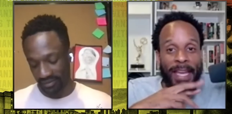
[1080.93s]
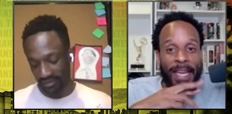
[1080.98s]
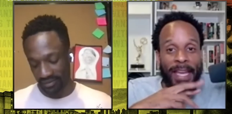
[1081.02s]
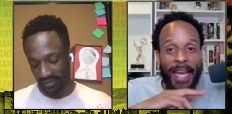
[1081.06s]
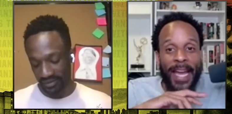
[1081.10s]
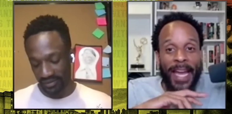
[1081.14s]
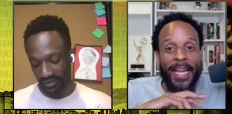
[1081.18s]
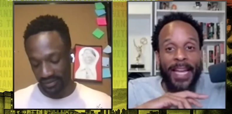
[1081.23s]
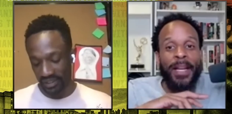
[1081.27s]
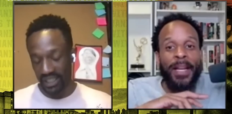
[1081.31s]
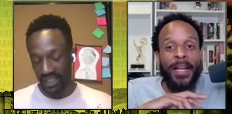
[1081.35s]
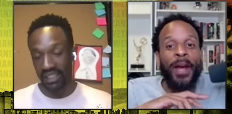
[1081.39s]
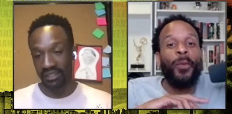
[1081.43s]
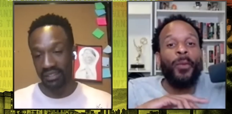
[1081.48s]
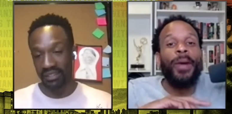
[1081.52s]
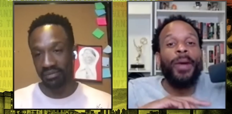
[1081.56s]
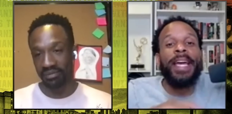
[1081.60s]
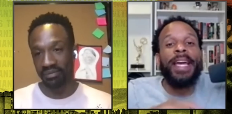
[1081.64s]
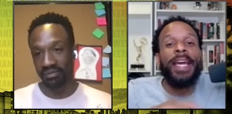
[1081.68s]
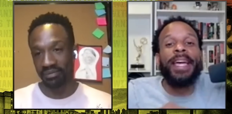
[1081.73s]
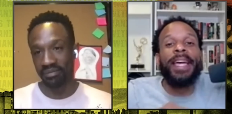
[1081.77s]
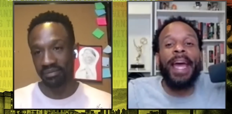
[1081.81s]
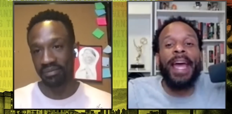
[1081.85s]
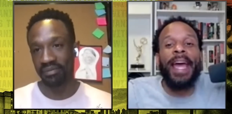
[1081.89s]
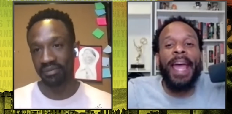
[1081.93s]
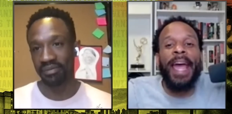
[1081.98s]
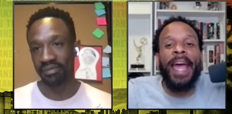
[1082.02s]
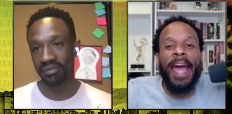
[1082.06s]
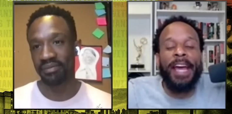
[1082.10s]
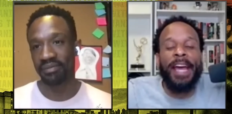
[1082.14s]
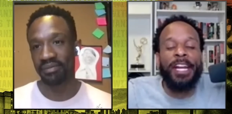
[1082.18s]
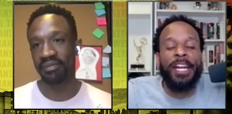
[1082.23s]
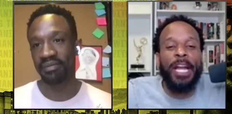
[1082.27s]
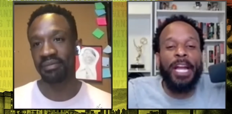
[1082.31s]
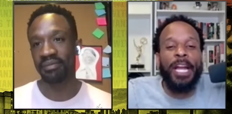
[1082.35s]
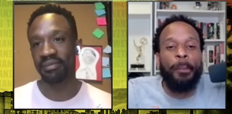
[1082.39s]
Speaker 1: can't, right. we can't
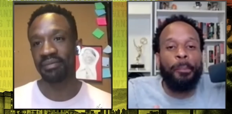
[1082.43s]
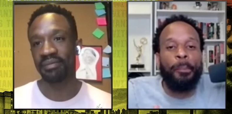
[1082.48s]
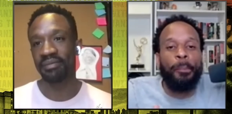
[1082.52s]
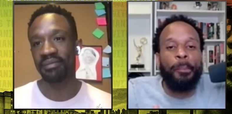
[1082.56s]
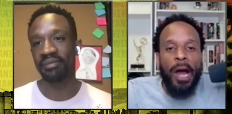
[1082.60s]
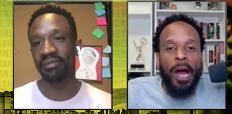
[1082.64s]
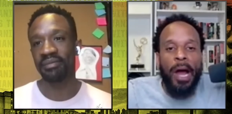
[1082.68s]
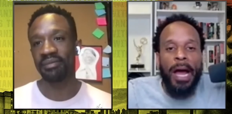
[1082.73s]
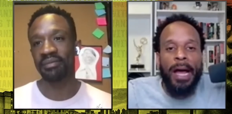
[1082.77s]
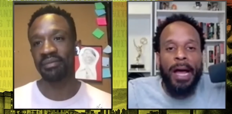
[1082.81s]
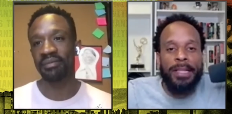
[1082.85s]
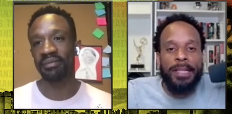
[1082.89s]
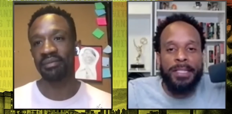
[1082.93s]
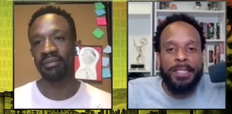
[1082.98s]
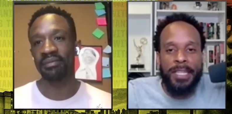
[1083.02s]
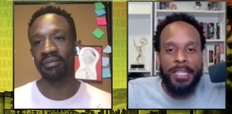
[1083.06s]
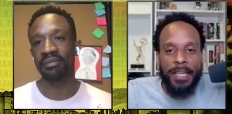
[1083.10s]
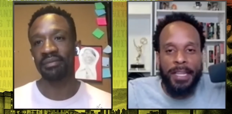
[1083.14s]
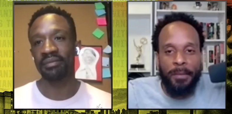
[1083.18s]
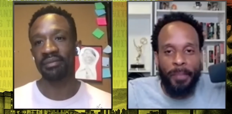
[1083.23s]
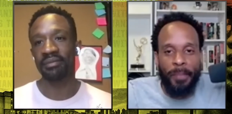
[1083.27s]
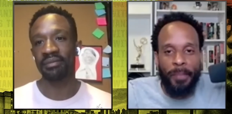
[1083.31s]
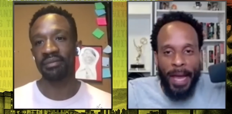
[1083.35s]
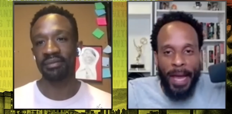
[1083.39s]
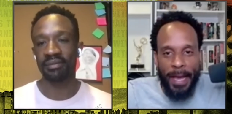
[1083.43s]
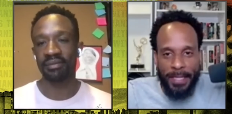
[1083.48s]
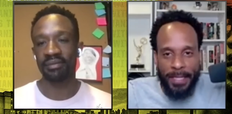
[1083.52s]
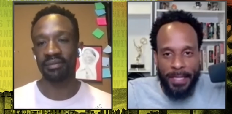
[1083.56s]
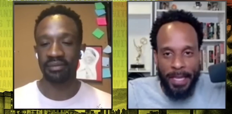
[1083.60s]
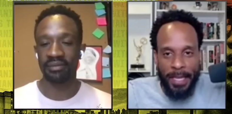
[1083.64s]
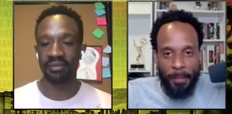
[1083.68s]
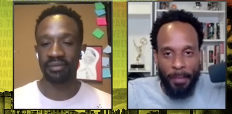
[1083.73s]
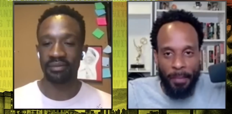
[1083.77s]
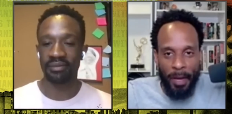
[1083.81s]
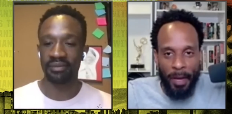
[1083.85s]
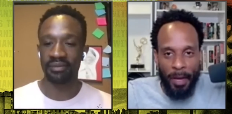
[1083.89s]
handle a bronze in
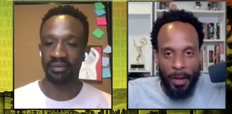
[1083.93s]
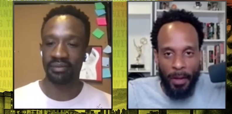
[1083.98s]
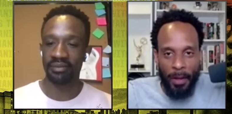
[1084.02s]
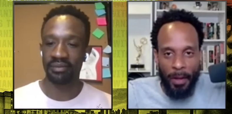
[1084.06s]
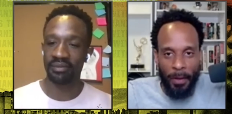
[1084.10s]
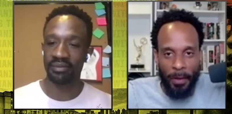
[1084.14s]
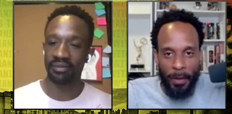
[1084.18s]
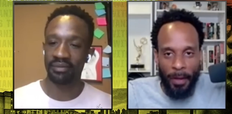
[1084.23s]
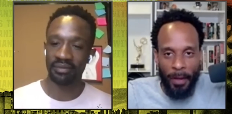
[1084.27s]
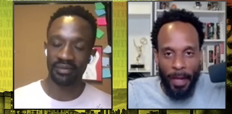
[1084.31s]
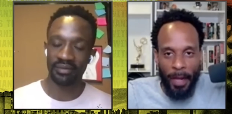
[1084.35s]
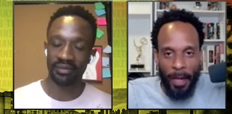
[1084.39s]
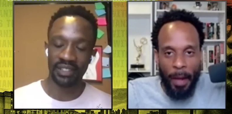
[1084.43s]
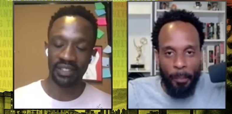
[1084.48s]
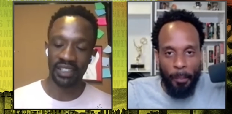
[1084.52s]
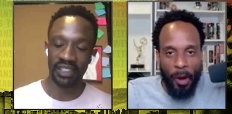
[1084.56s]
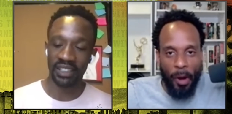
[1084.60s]
basketball. A